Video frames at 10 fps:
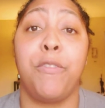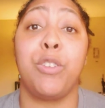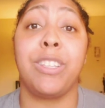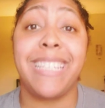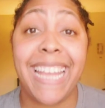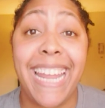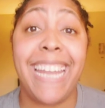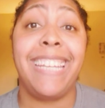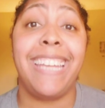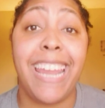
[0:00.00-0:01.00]
for
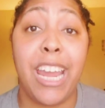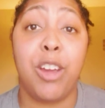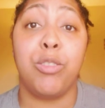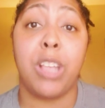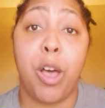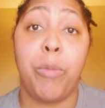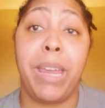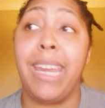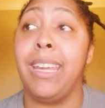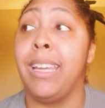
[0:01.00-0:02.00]
10 years,
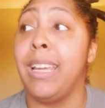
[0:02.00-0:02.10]
homie.